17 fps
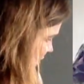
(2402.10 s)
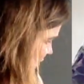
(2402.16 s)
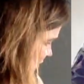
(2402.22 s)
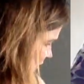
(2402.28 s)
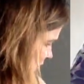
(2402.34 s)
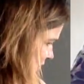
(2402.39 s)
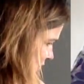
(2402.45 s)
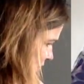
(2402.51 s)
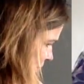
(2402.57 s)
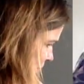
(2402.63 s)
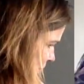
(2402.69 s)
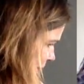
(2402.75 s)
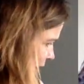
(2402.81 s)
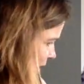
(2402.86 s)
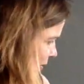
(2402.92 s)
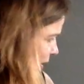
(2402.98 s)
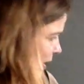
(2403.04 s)
the darker the
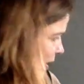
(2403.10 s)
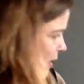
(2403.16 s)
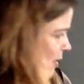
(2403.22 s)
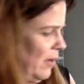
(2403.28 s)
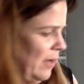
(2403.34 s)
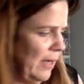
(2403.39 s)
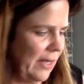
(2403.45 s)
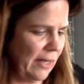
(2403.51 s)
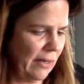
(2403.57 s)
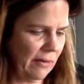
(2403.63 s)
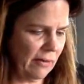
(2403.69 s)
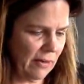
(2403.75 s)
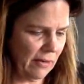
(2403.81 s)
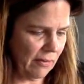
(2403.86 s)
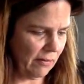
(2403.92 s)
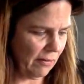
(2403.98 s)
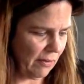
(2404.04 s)
background, I don't
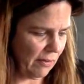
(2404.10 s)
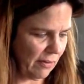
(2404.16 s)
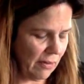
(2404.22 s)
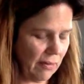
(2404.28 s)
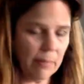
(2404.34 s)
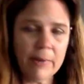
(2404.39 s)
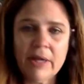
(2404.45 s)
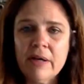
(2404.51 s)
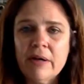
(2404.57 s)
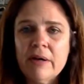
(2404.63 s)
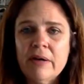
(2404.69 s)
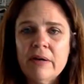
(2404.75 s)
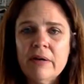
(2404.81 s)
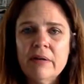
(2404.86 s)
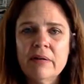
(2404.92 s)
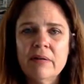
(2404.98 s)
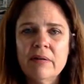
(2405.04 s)
know, the
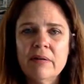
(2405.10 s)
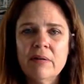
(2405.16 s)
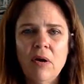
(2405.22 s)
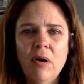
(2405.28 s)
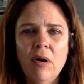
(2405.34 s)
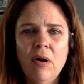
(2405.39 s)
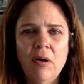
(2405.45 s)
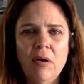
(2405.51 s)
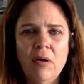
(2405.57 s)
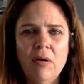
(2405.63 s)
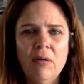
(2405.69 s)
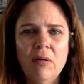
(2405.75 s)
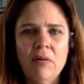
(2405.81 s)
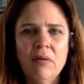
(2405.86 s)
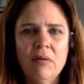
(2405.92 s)
better. Oh.